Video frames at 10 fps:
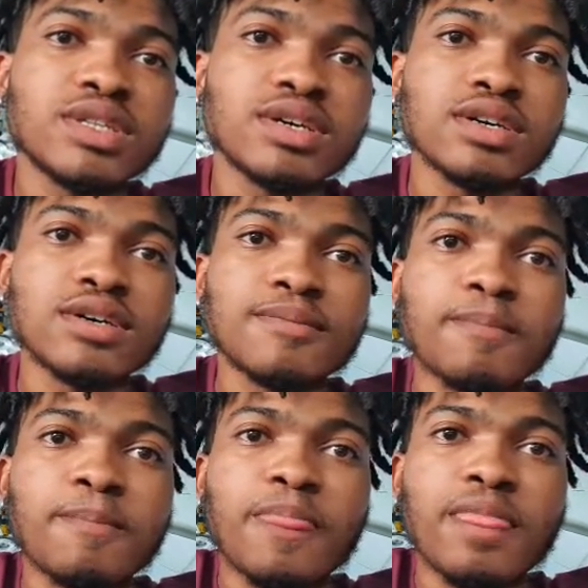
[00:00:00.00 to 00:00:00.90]
the
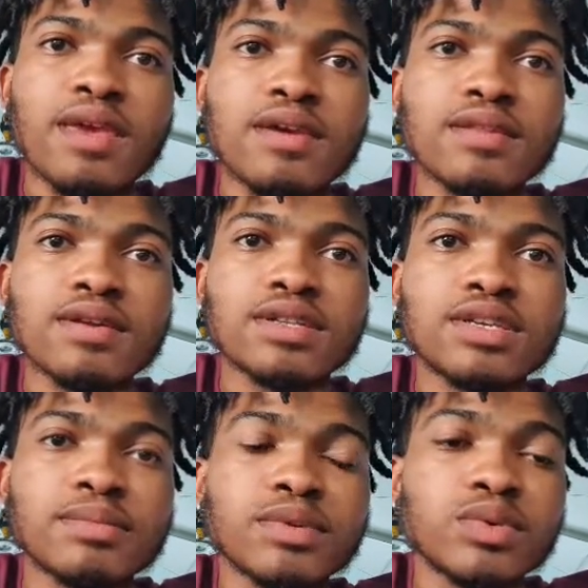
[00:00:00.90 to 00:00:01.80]

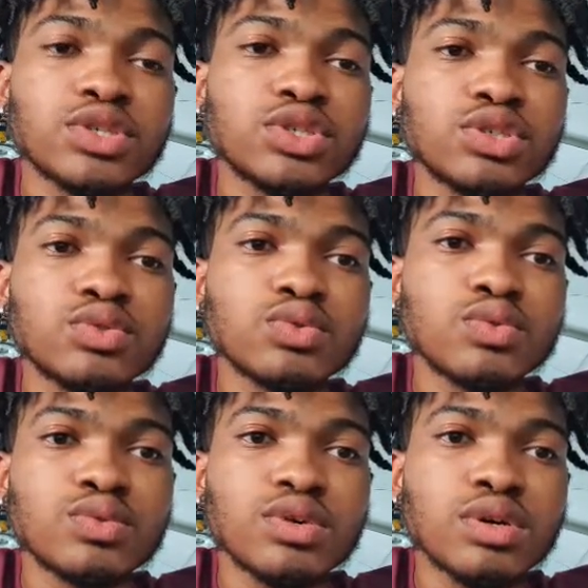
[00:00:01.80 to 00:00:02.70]
table
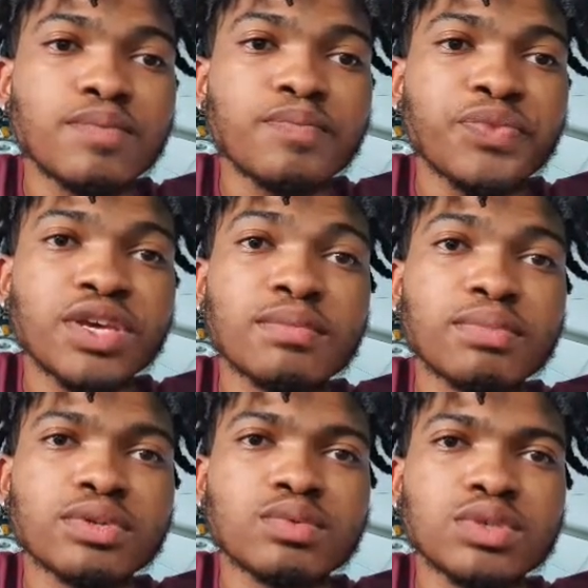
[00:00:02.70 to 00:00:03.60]
the
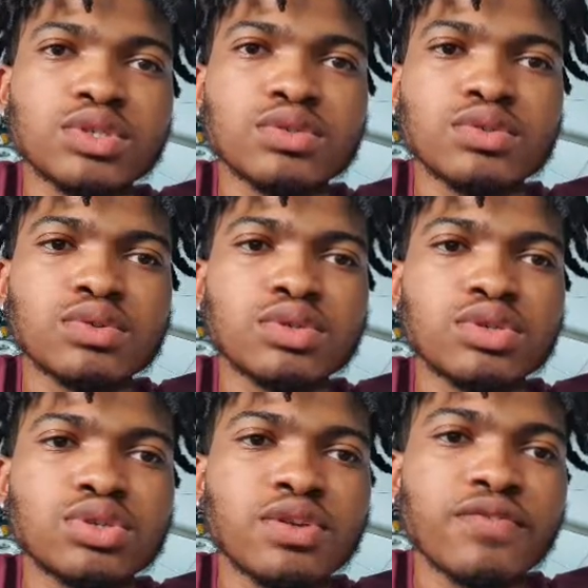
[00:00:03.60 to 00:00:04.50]
inputs which you
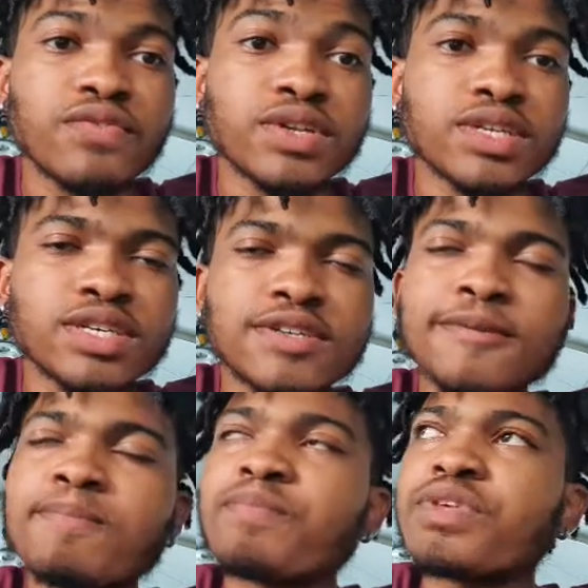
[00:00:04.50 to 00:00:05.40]
should have filled in.
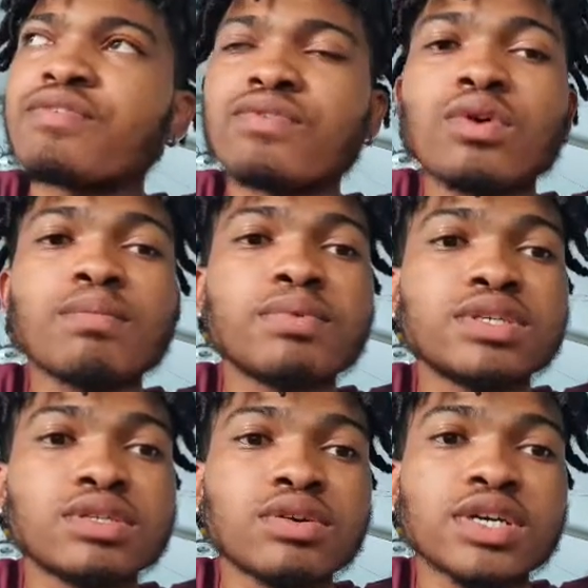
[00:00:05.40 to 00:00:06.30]
If not,
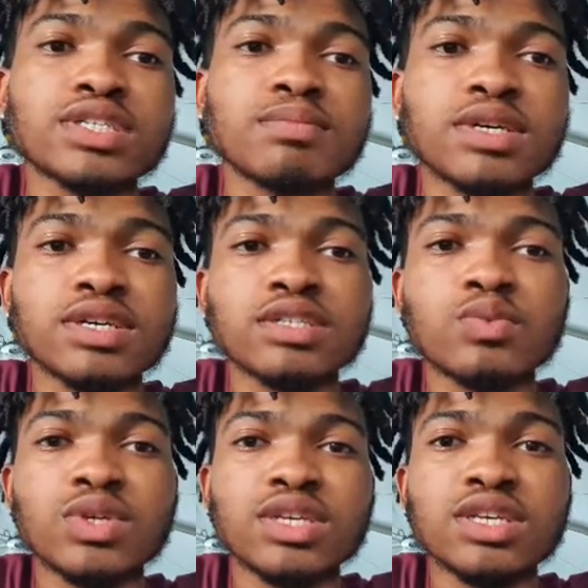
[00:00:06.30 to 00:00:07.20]
please correct it, because
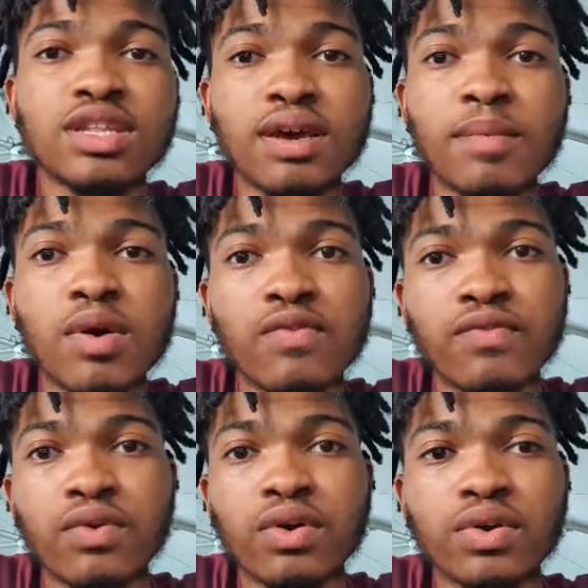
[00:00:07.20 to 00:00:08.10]
we need them
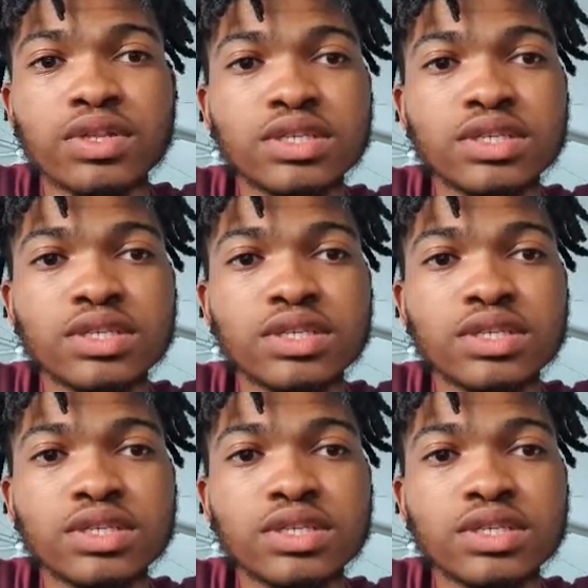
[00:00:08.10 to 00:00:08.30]
for the